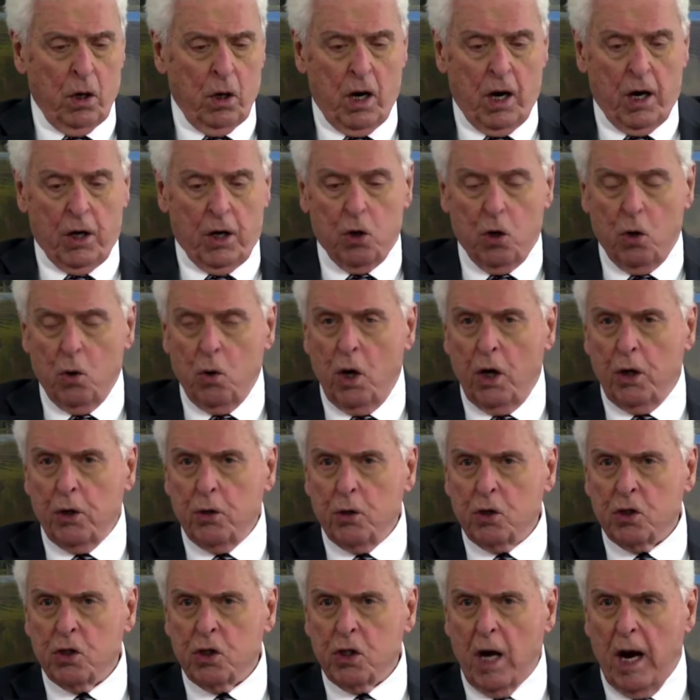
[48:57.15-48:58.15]
and you
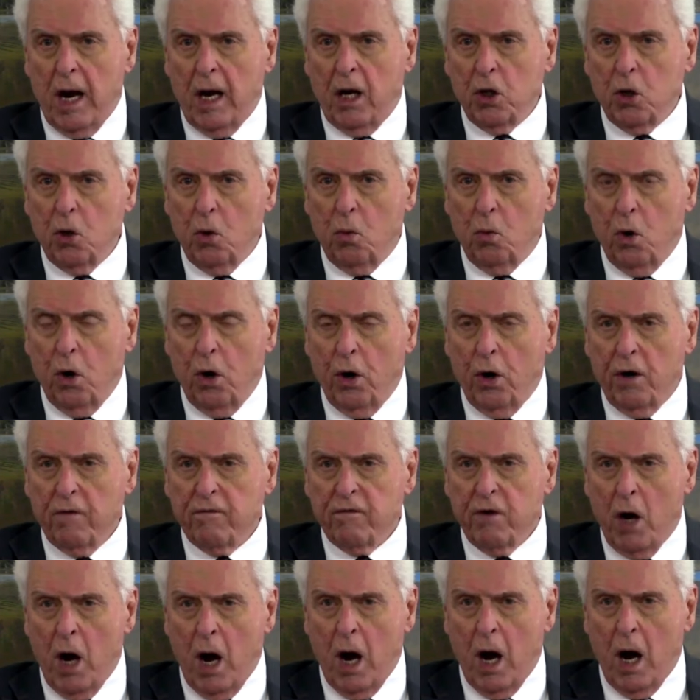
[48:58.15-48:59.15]
understand the Word
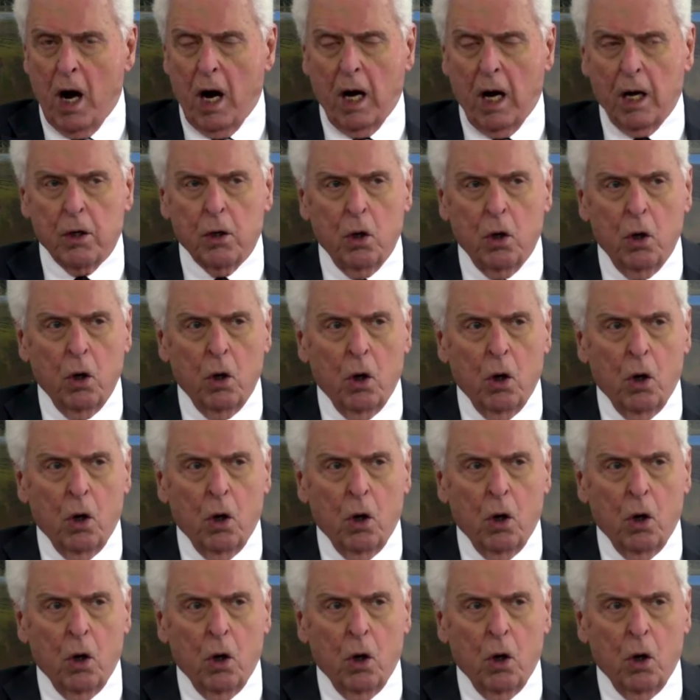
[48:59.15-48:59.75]
of God,